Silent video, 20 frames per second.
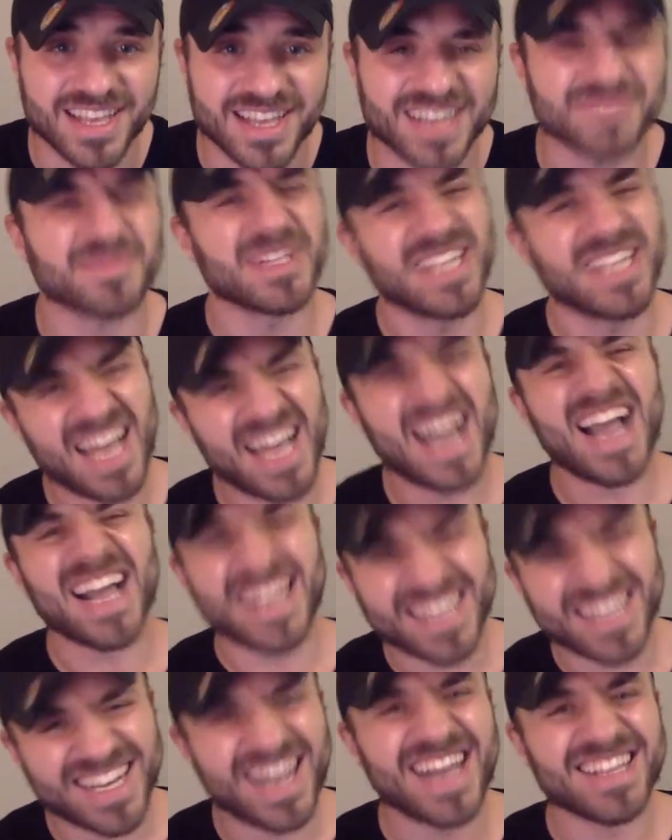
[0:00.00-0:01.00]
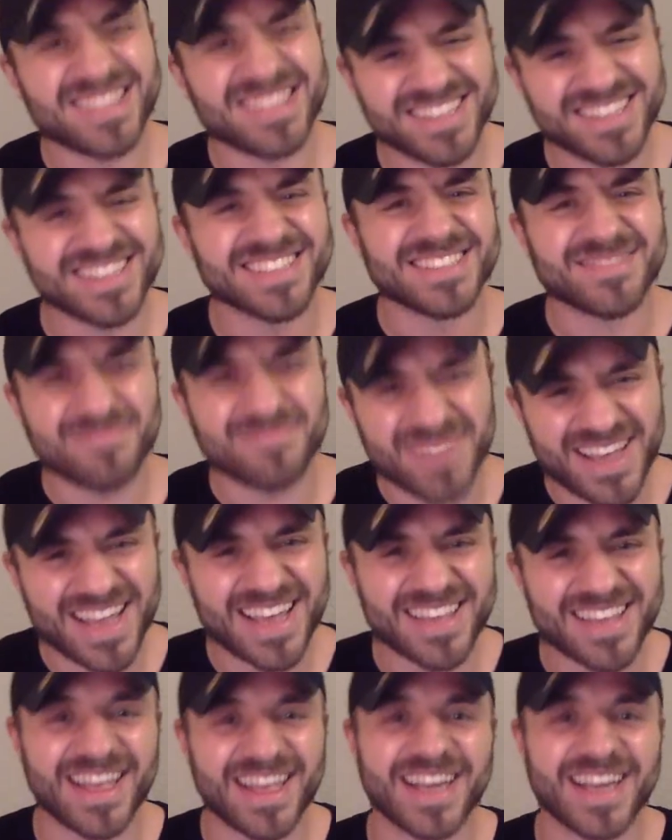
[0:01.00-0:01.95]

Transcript: Like, I got this, man.